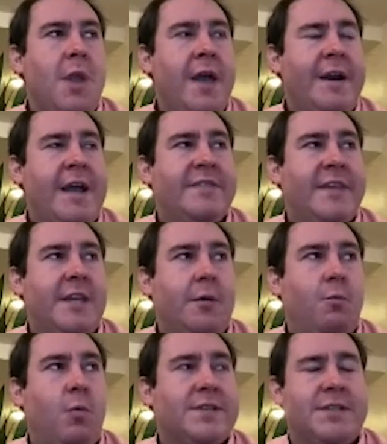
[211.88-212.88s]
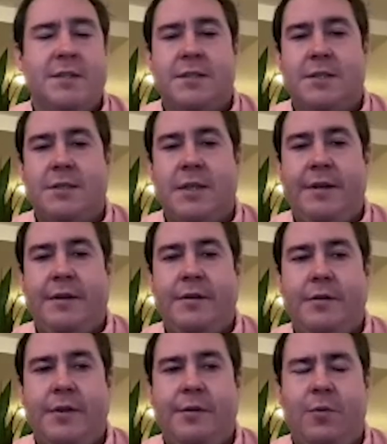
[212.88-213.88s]
I think it wasn't
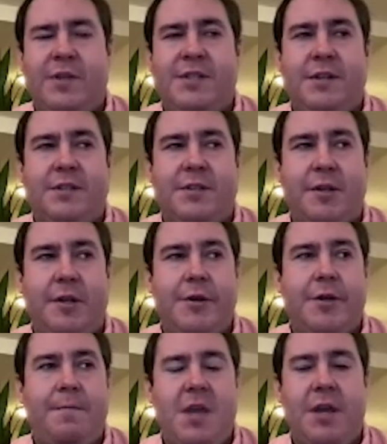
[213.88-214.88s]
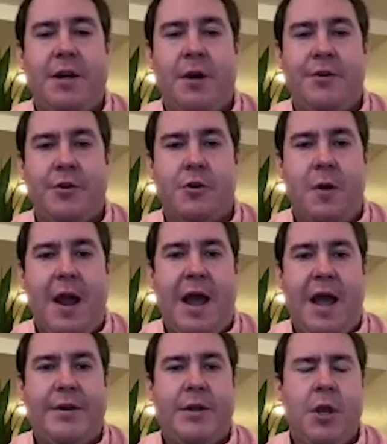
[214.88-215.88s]
as clear to me in
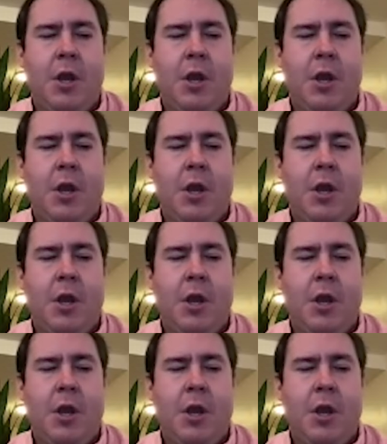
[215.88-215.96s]
undergrad